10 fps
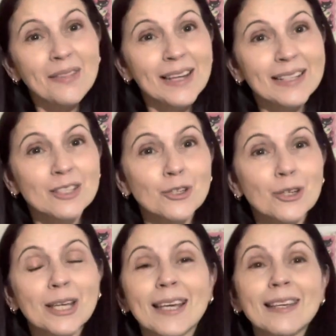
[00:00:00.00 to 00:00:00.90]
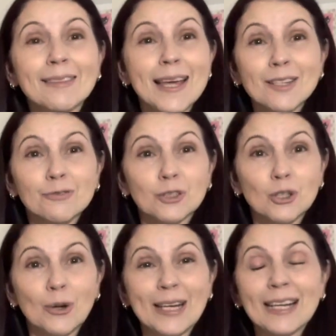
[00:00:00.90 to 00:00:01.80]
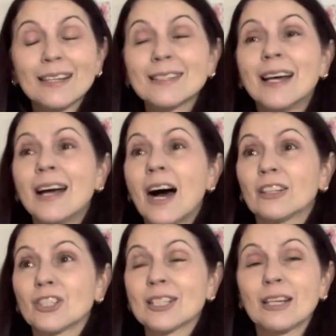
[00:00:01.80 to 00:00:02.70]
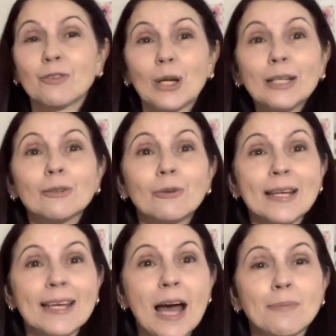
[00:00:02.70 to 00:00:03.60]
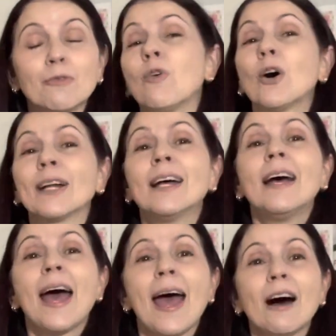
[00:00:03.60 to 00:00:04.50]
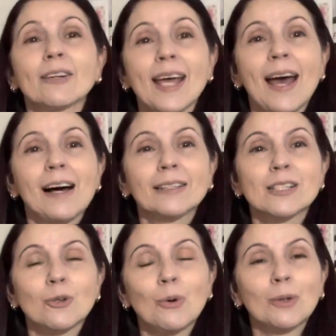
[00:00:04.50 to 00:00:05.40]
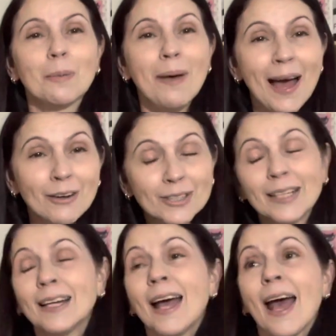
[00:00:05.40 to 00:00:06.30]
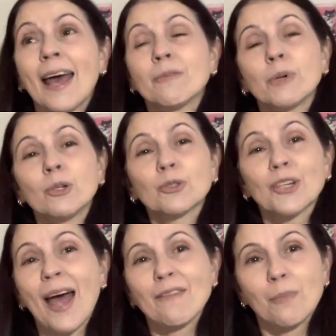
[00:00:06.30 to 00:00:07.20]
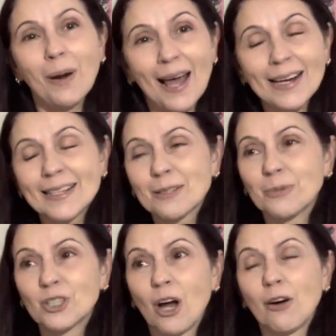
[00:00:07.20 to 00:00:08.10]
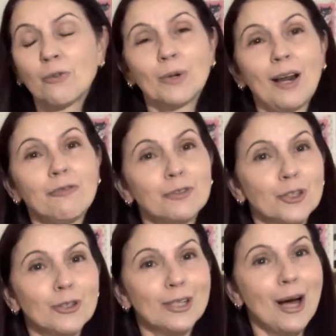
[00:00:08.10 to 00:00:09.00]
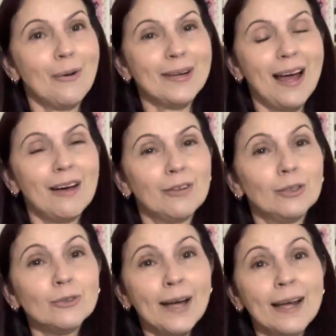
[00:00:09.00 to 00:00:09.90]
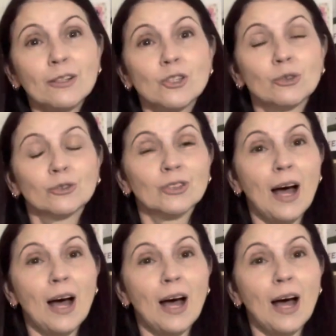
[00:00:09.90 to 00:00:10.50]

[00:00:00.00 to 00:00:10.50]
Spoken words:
that is new here, thank you for joining us. I'll just give you a little recap of what our Cal is all about. And we also have a playlist, which I would love for you to go and have a look at, because you'll